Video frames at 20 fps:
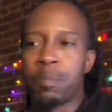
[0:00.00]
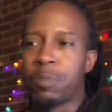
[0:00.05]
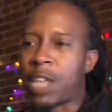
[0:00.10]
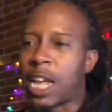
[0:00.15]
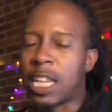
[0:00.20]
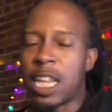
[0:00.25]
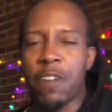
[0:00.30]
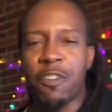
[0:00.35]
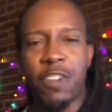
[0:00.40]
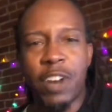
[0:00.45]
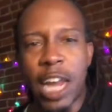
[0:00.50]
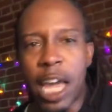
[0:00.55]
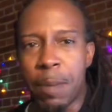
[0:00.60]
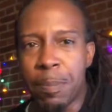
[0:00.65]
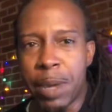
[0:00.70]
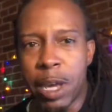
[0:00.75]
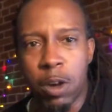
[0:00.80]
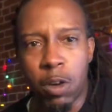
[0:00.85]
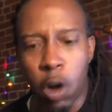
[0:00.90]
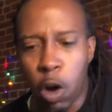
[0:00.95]
Got that filet
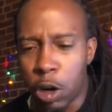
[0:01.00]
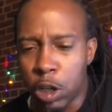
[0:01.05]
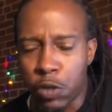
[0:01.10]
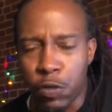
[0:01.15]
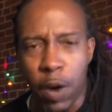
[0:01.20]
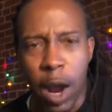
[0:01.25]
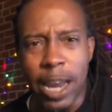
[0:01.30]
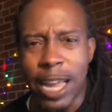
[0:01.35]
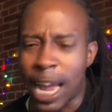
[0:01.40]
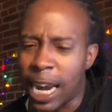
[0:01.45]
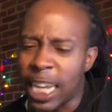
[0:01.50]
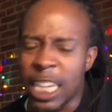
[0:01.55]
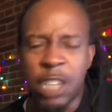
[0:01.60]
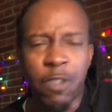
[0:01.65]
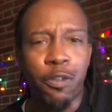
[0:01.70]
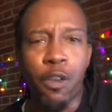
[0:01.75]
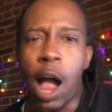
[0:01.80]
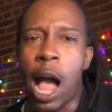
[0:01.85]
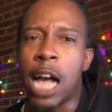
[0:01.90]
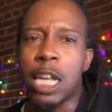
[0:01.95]
meal, large fry. Got to eat the
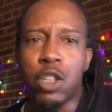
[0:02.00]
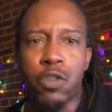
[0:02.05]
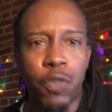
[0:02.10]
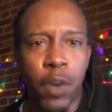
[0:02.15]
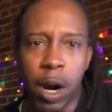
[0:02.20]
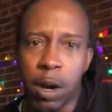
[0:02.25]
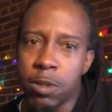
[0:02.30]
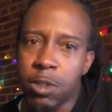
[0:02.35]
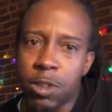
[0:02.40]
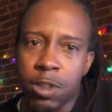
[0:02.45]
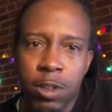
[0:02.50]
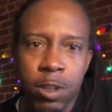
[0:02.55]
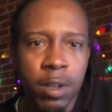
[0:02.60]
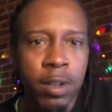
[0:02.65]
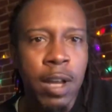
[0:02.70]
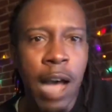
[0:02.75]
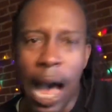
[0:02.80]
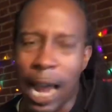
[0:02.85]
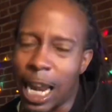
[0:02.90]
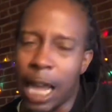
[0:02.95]
fries first.
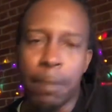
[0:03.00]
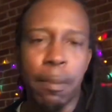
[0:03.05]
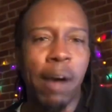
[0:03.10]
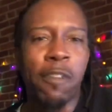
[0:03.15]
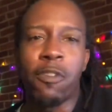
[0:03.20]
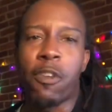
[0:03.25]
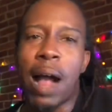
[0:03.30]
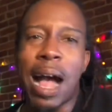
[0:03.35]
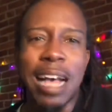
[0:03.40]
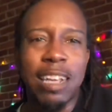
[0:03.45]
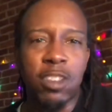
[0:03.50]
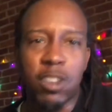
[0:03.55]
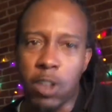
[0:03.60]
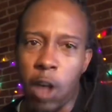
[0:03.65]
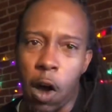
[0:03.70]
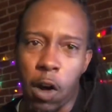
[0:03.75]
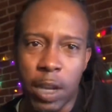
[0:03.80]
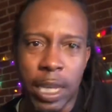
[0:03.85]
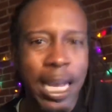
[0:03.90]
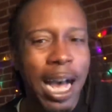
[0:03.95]
I like my fries
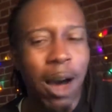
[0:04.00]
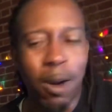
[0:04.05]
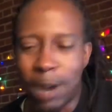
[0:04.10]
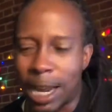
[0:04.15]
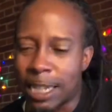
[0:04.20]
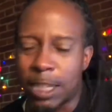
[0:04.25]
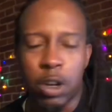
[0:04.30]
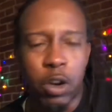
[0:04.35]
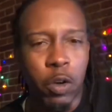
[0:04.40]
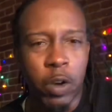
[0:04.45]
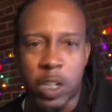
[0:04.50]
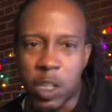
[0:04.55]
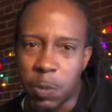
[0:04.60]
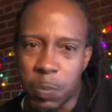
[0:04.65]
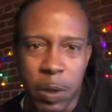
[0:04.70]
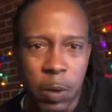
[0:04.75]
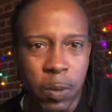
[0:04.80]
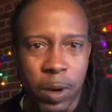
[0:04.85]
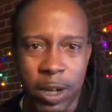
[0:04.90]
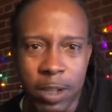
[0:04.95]
soggy. I don't like the
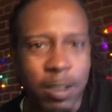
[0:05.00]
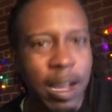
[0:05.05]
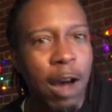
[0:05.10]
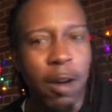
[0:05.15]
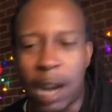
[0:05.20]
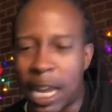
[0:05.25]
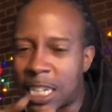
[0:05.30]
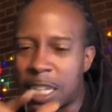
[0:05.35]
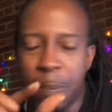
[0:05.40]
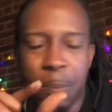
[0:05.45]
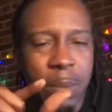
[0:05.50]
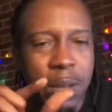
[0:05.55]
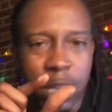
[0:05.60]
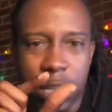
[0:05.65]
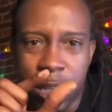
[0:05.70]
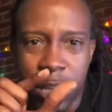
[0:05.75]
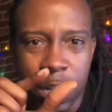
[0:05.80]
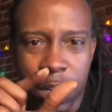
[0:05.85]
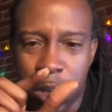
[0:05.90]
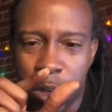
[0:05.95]
crispy ones. I don't like the
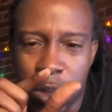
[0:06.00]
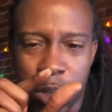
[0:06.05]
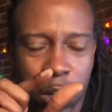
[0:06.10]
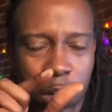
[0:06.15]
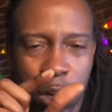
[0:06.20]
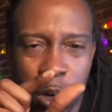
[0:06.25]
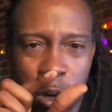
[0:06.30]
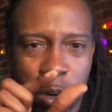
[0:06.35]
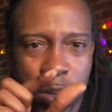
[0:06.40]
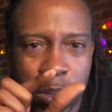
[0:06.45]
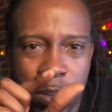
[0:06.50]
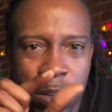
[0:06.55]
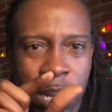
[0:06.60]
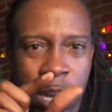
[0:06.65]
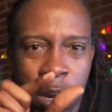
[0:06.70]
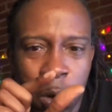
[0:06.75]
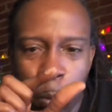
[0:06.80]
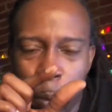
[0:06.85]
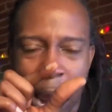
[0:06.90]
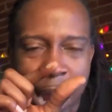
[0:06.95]
little
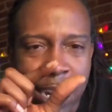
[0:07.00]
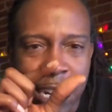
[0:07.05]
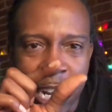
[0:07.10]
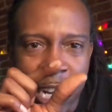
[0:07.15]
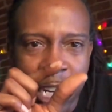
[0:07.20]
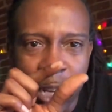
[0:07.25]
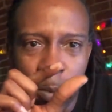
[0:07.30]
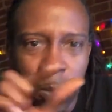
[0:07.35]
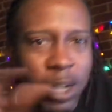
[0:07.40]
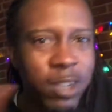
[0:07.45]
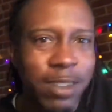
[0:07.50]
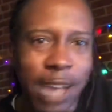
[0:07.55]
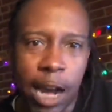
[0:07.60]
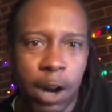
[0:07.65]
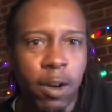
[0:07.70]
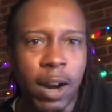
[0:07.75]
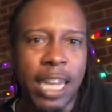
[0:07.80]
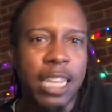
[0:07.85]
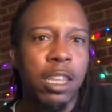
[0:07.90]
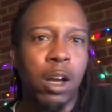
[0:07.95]
rat titty ones. I
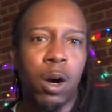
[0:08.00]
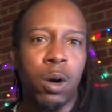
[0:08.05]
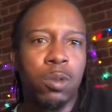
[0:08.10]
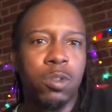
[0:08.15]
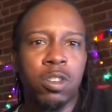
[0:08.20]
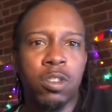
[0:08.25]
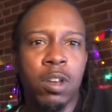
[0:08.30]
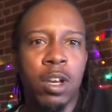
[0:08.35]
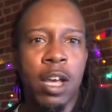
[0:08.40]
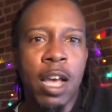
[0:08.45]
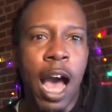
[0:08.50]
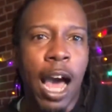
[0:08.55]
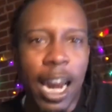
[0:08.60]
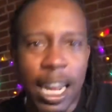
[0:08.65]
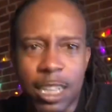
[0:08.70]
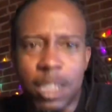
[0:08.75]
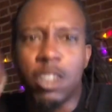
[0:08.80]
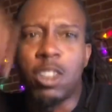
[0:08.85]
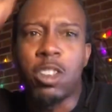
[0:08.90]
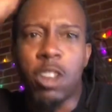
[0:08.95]
don't like those. I
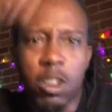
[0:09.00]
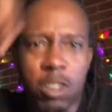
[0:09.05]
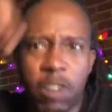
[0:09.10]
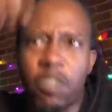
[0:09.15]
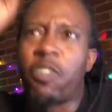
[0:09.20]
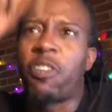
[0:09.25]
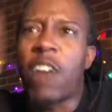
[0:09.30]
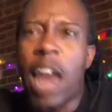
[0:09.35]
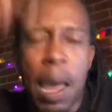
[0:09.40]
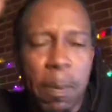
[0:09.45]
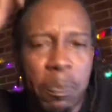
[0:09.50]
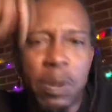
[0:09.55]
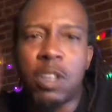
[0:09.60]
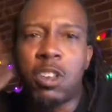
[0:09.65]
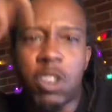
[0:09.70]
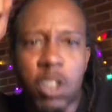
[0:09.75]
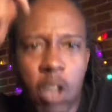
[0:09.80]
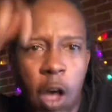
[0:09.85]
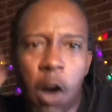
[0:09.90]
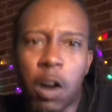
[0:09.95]
like the flappy,
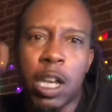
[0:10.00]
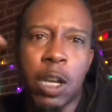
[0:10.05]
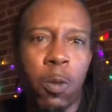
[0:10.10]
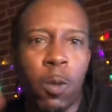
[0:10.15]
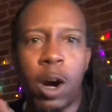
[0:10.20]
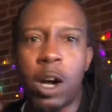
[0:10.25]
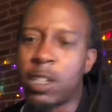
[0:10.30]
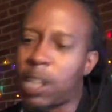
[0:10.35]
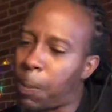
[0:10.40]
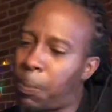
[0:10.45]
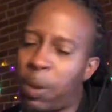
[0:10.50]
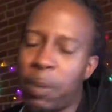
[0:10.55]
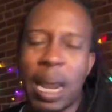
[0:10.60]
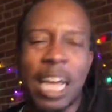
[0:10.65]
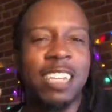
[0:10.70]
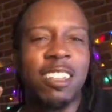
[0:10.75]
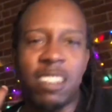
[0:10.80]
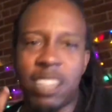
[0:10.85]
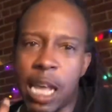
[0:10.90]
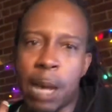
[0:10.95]
soggy ones. I put
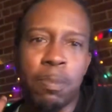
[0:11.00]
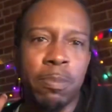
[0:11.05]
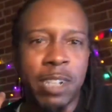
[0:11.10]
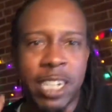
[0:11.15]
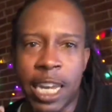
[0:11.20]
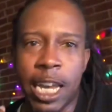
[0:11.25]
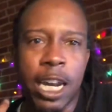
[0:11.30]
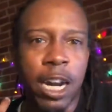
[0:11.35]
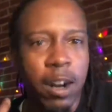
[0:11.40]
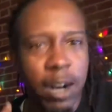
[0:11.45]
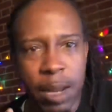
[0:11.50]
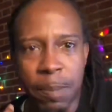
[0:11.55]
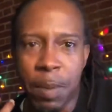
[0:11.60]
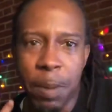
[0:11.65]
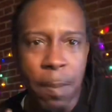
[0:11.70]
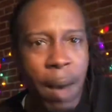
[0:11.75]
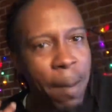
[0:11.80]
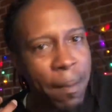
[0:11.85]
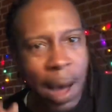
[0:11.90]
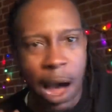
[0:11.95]
like 7, 10 of them in
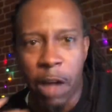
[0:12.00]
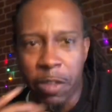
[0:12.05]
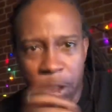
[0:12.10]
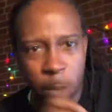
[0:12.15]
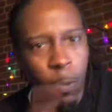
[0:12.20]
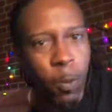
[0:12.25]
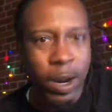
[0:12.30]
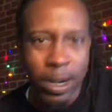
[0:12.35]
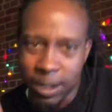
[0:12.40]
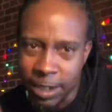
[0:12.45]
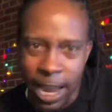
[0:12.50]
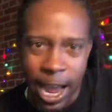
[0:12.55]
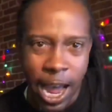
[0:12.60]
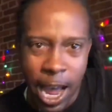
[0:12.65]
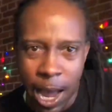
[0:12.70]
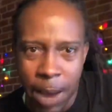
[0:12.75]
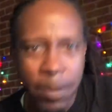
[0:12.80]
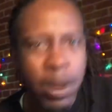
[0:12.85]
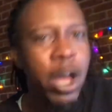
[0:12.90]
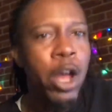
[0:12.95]
my mouth at one
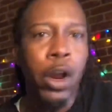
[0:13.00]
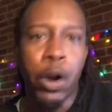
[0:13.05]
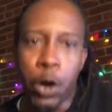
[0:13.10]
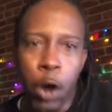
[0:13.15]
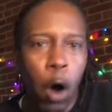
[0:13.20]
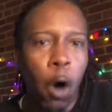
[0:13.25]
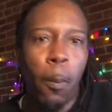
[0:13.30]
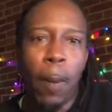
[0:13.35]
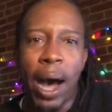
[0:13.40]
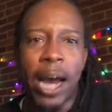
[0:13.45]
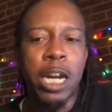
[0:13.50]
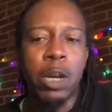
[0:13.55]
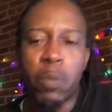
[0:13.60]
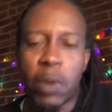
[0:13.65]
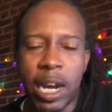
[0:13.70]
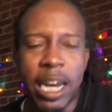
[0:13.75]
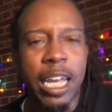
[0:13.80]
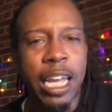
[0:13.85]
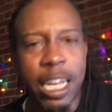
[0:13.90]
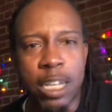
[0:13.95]
time. Nobody
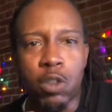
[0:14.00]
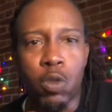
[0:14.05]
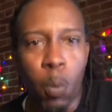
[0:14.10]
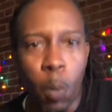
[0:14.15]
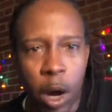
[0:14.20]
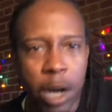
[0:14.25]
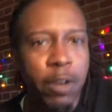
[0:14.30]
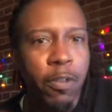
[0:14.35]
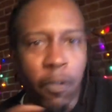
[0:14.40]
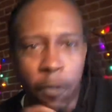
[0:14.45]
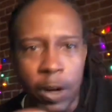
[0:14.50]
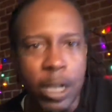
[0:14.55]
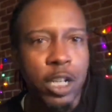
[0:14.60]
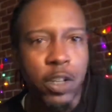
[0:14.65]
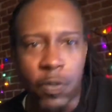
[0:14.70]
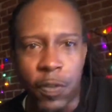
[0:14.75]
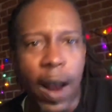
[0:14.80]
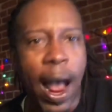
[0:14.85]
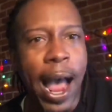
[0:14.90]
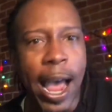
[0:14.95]
really eats one French
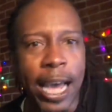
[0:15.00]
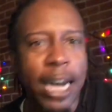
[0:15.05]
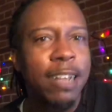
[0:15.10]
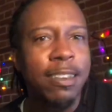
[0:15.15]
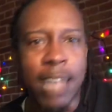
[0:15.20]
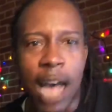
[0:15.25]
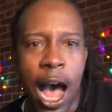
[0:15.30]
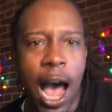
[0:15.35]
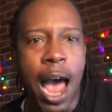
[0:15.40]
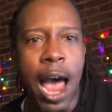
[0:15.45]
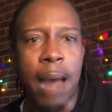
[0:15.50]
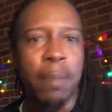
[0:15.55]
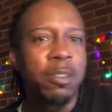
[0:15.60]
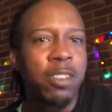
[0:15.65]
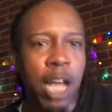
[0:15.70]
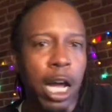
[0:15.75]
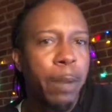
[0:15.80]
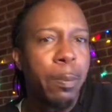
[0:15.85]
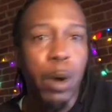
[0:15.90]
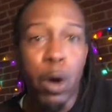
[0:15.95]
fry at a time. It's
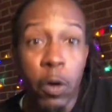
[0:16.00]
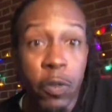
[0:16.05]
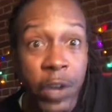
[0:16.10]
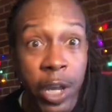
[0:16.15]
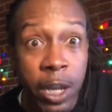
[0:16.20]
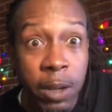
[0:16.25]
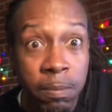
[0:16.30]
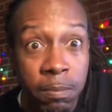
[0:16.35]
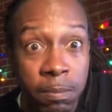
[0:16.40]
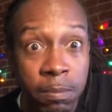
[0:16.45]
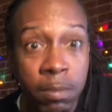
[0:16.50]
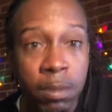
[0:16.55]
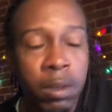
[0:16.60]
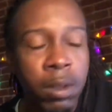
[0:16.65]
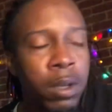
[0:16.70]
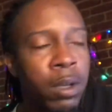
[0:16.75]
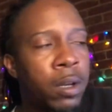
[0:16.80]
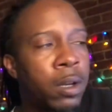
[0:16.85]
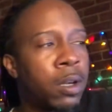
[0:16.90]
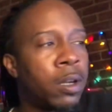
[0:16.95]
not a movie.
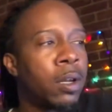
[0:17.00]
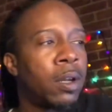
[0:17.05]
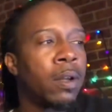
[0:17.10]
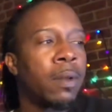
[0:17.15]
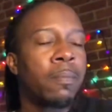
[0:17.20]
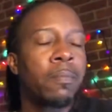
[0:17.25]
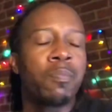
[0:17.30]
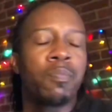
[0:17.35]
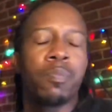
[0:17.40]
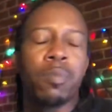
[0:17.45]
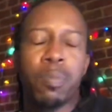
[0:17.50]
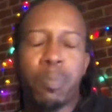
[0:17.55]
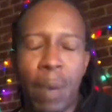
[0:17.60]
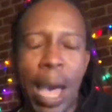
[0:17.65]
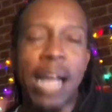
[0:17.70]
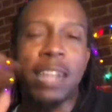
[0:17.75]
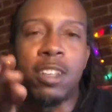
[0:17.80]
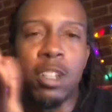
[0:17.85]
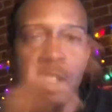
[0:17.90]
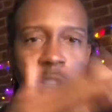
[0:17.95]

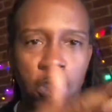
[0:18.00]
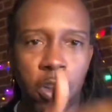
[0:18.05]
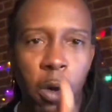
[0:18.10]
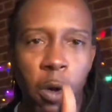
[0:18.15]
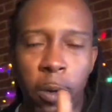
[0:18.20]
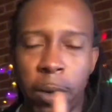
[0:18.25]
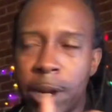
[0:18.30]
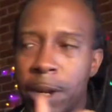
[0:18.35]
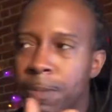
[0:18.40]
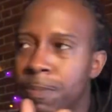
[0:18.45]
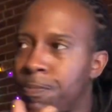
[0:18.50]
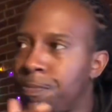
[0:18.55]
Back to the story.